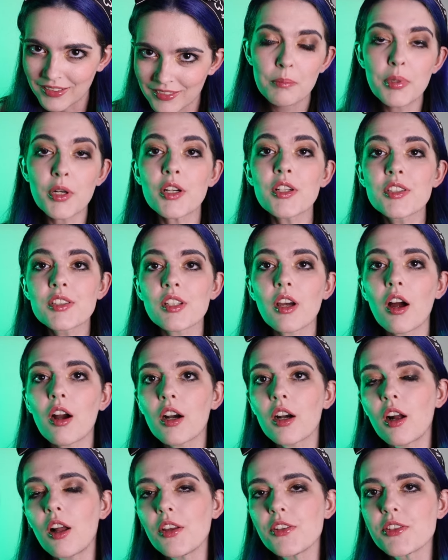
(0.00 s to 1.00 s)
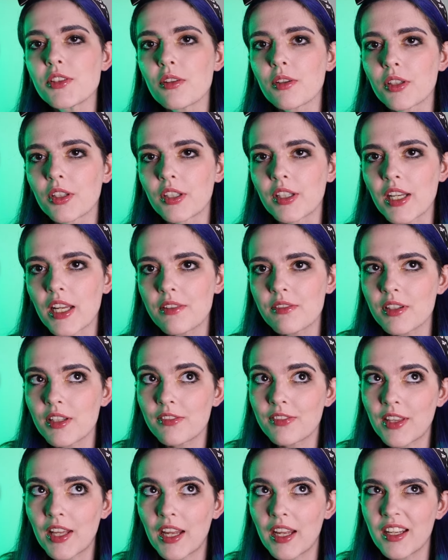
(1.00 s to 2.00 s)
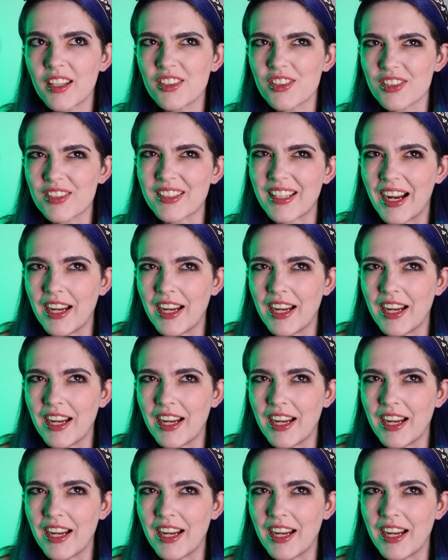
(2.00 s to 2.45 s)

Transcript: Books are also good, even if they just